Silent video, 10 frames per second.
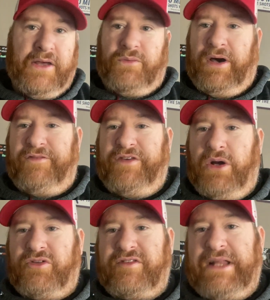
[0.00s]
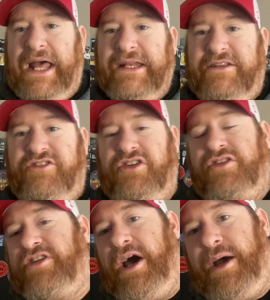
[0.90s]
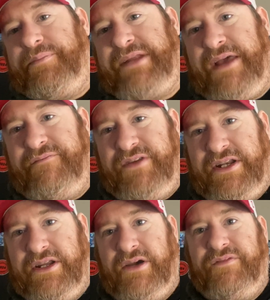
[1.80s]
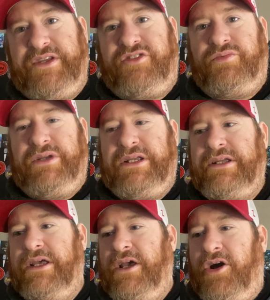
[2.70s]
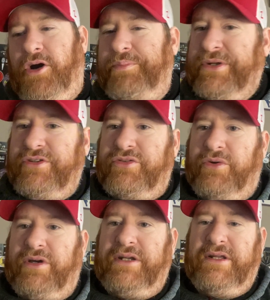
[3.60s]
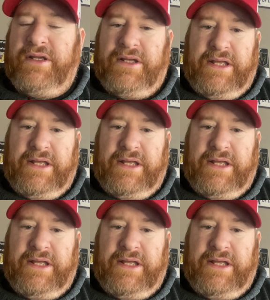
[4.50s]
Well, folks, that is your top 10 video of this week. Hope you enjoyed.